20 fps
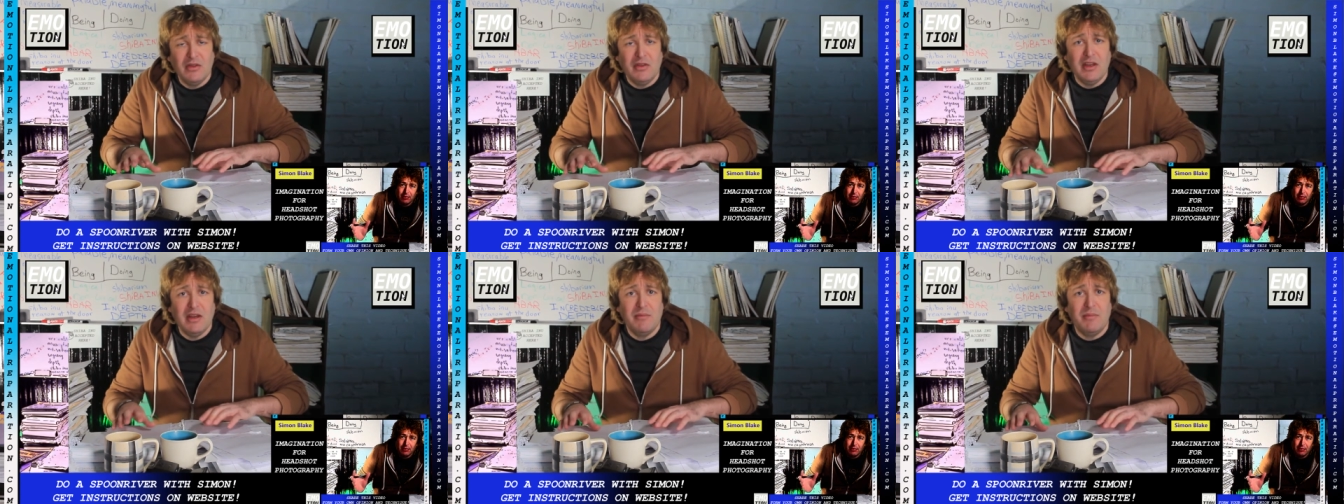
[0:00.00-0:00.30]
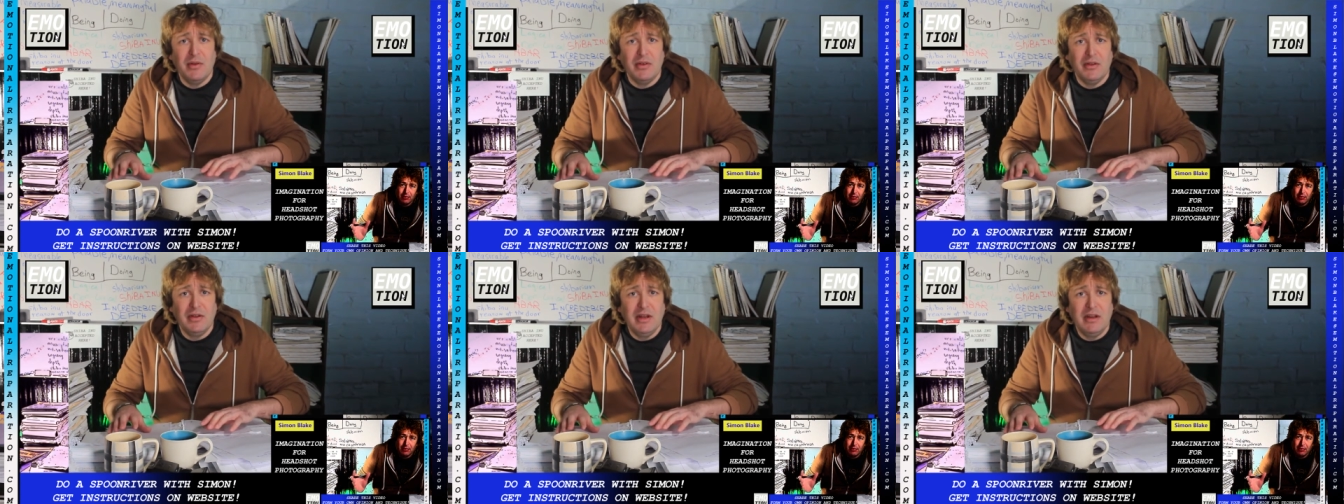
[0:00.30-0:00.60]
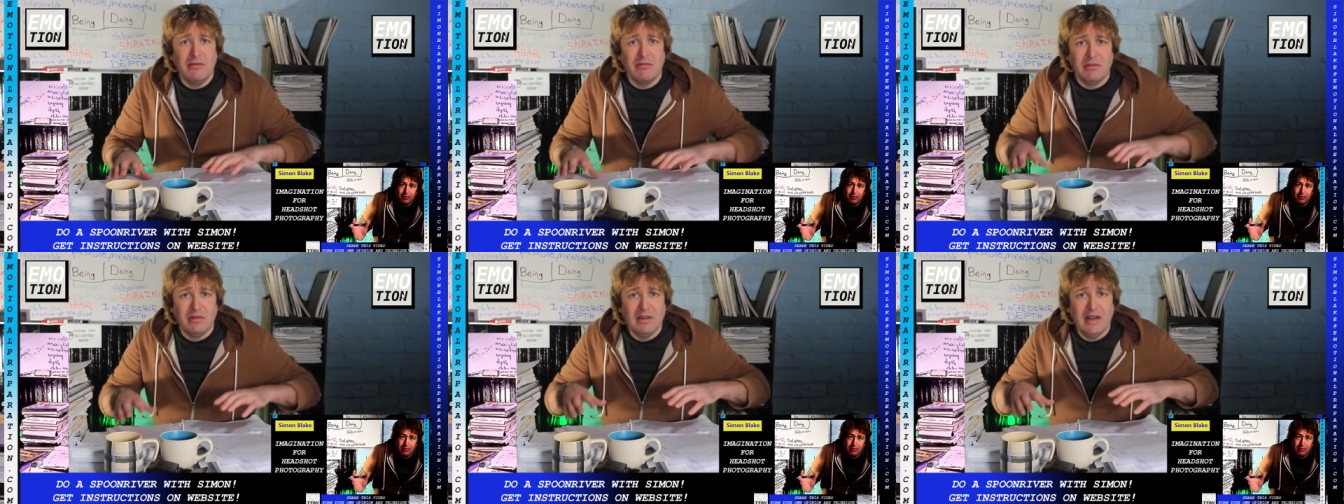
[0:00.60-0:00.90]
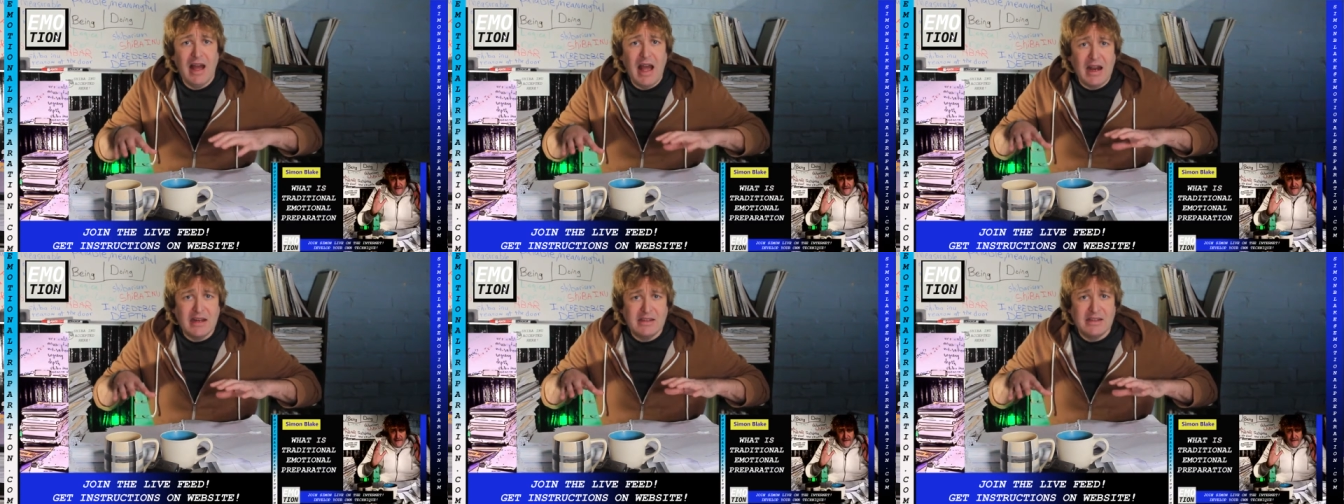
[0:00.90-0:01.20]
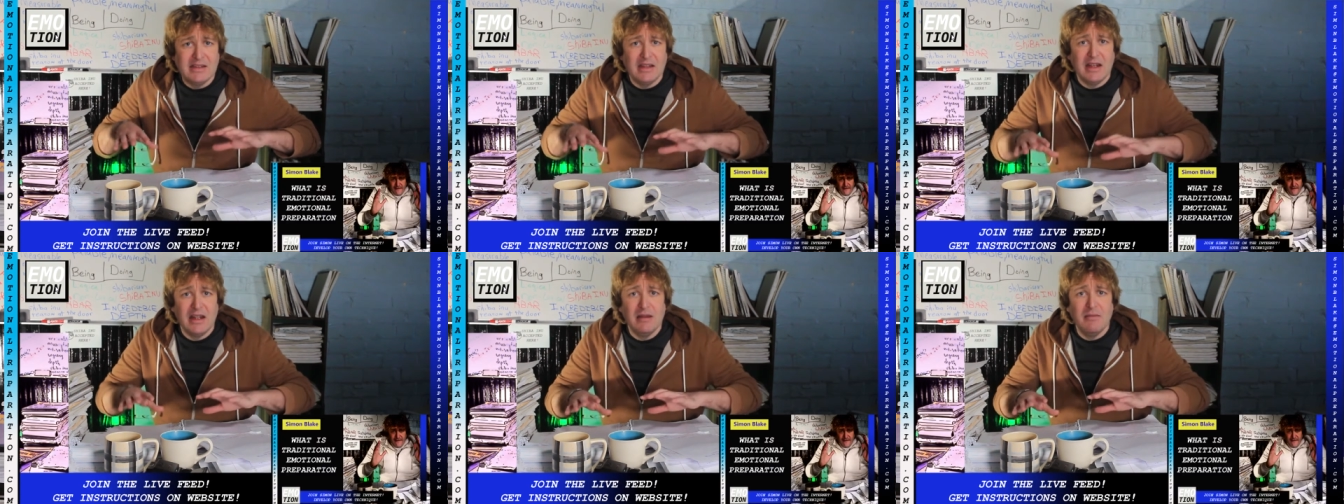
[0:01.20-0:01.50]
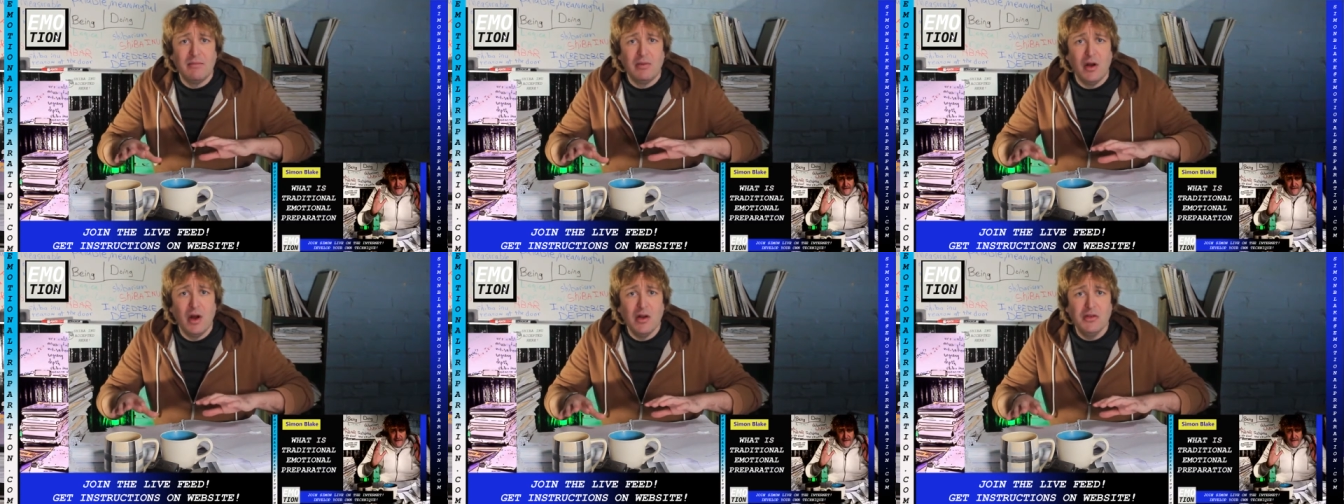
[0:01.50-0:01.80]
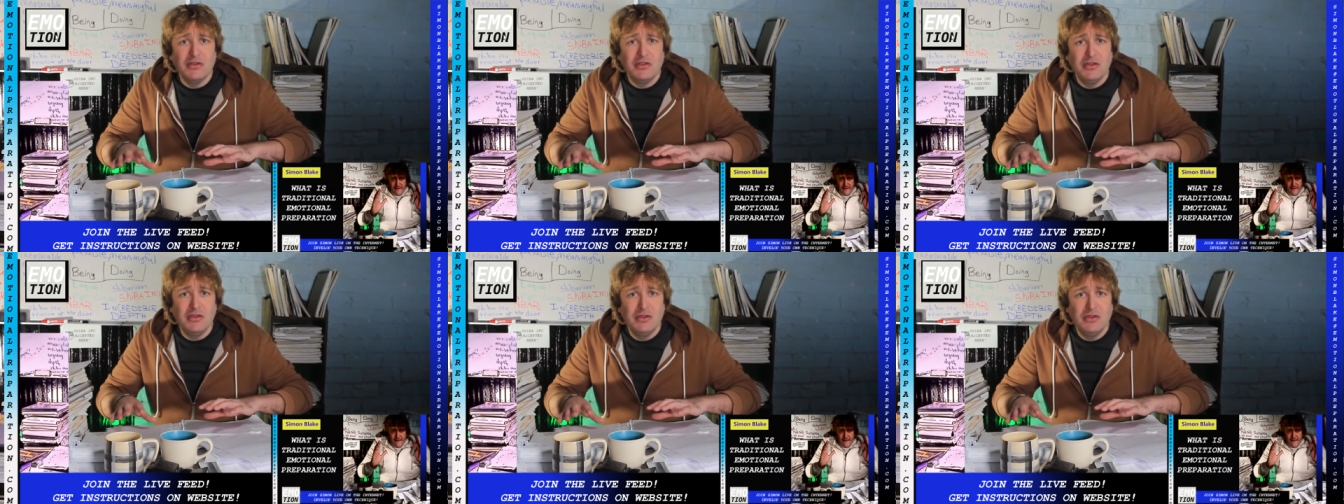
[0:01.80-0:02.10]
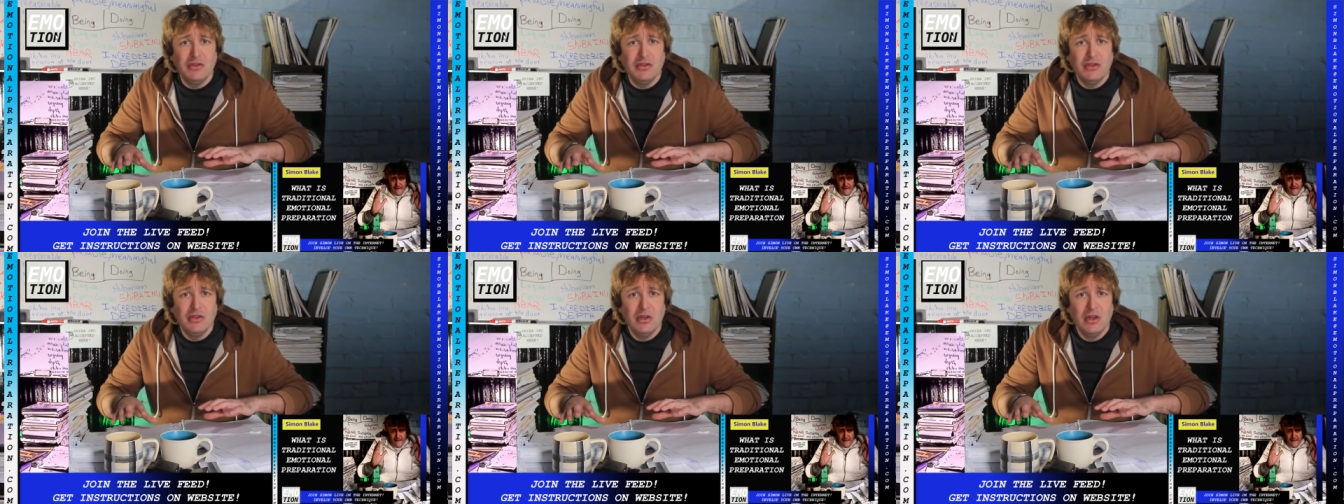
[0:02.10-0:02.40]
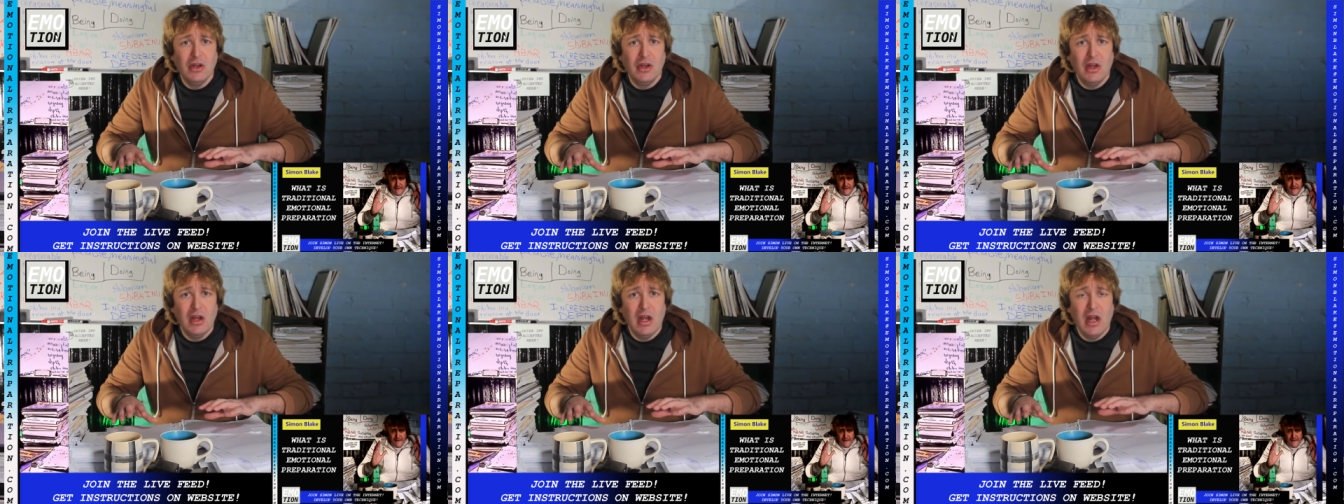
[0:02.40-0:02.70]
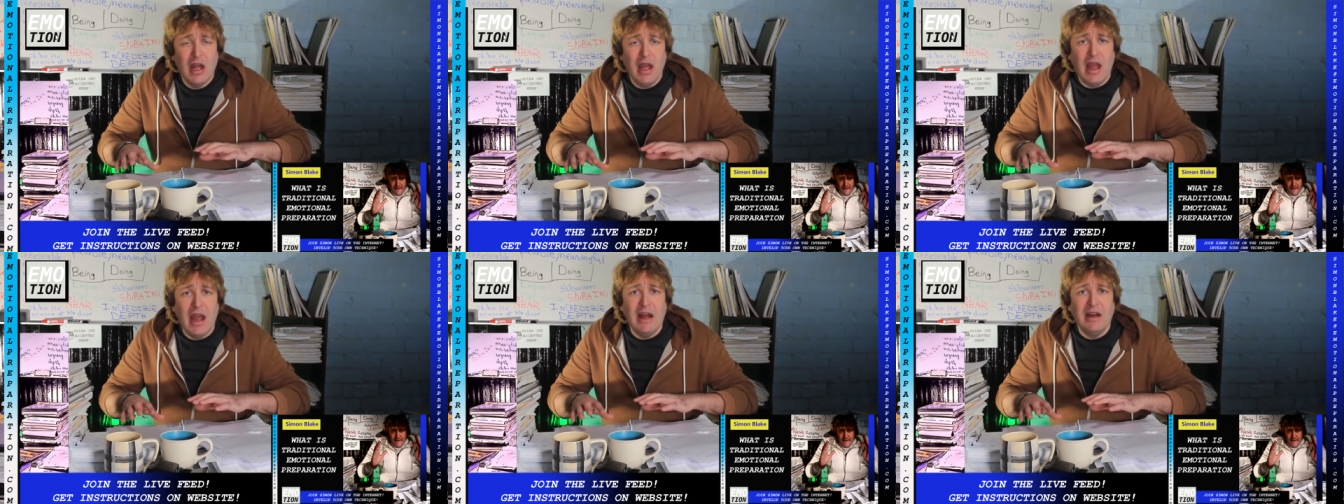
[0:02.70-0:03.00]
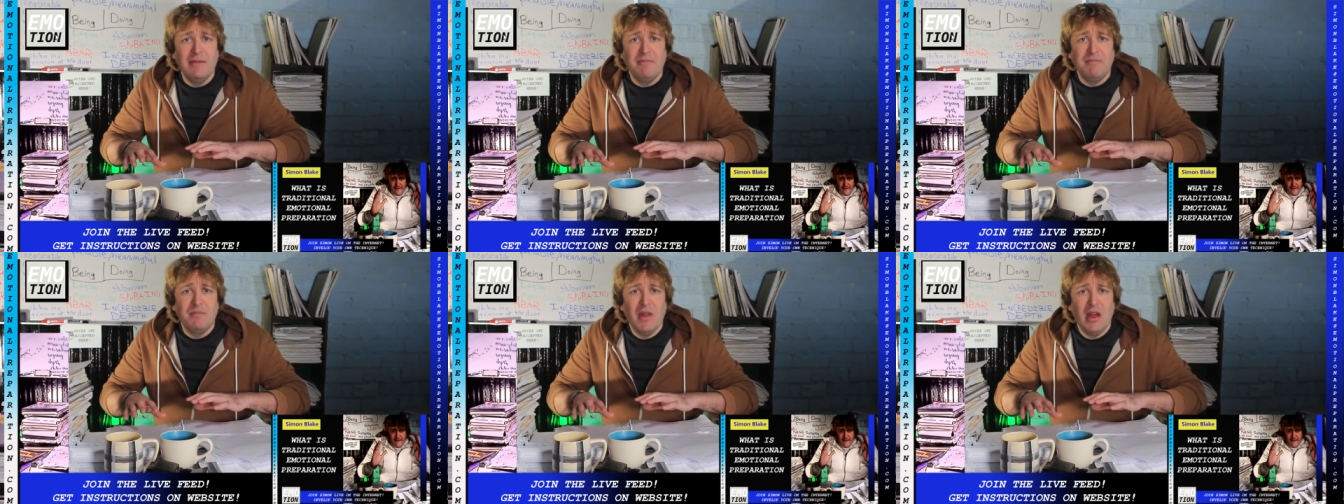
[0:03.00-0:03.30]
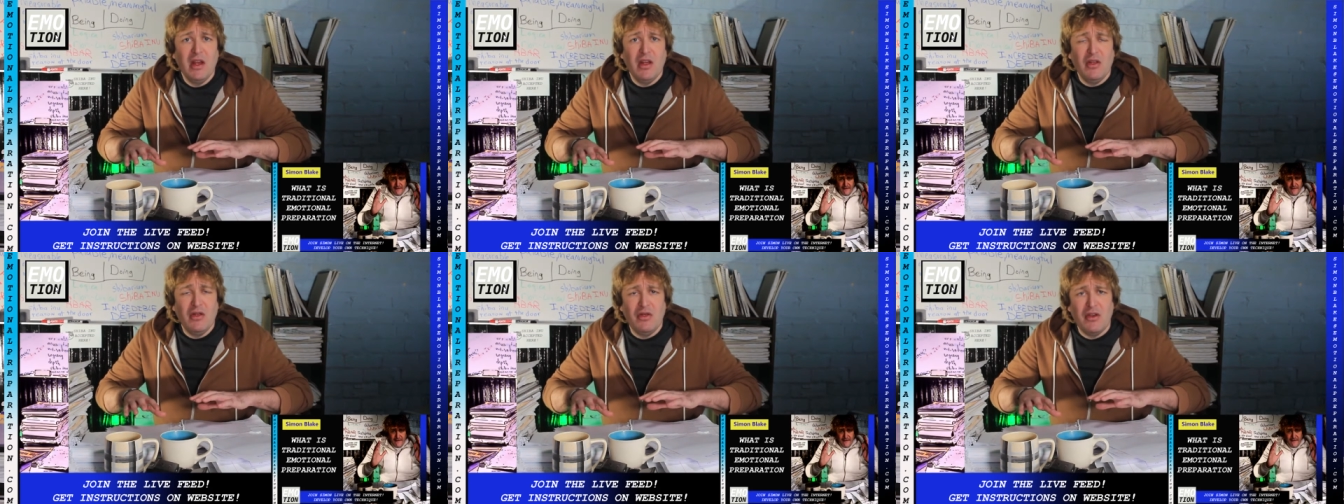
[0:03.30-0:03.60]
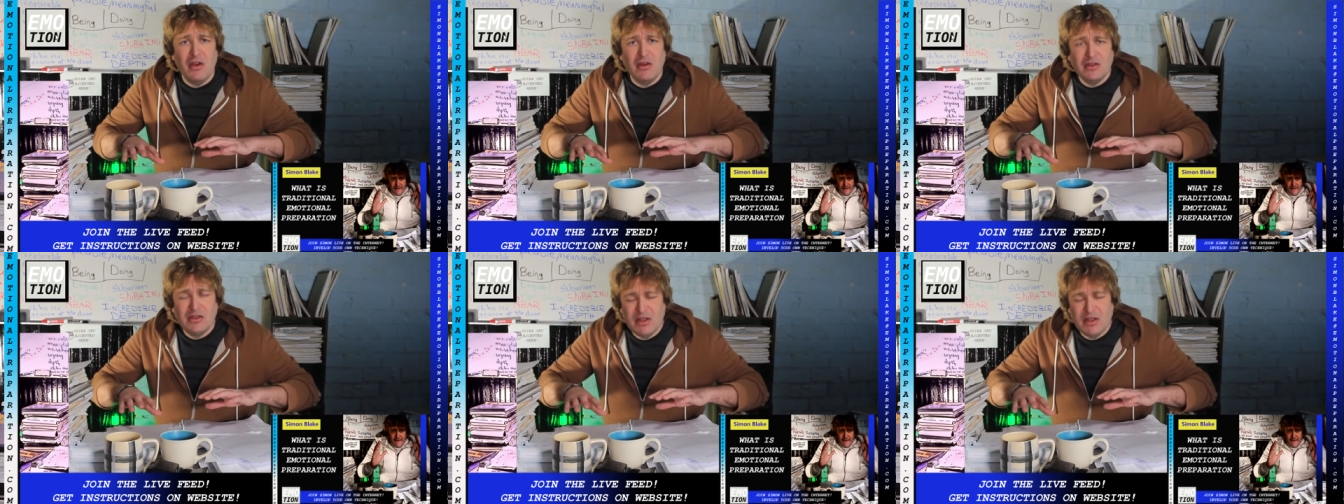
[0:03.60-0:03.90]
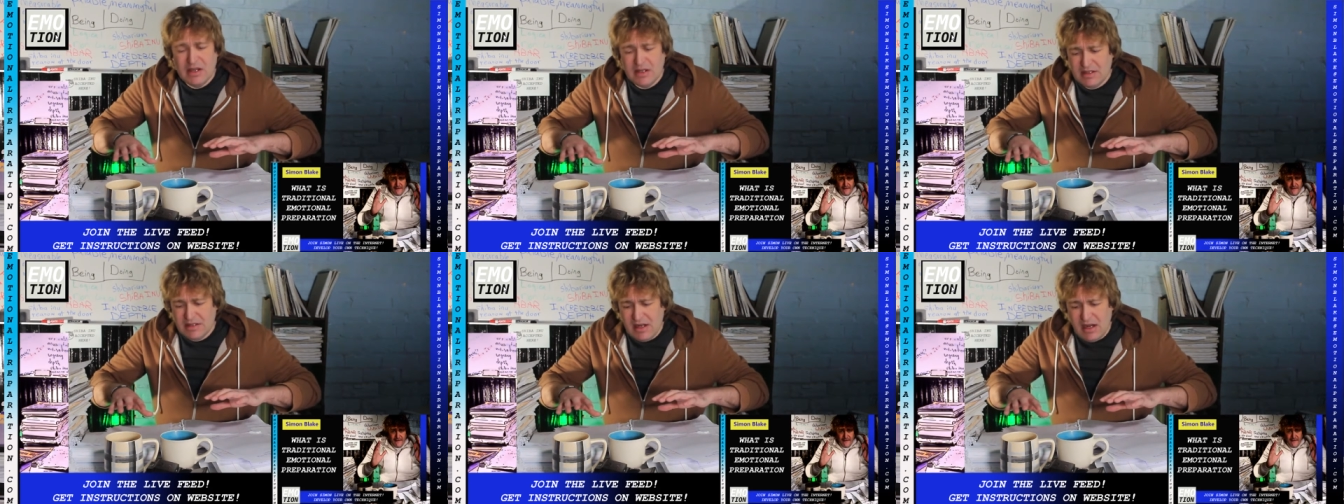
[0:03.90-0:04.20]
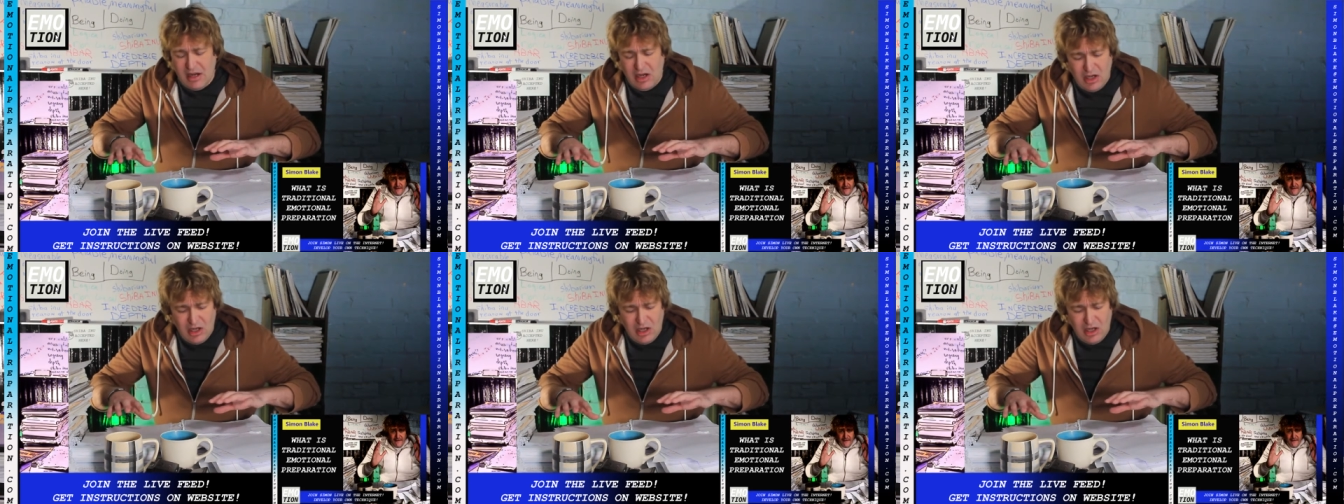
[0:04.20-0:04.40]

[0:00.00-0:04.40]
the ability to relax the impulses, and there's these,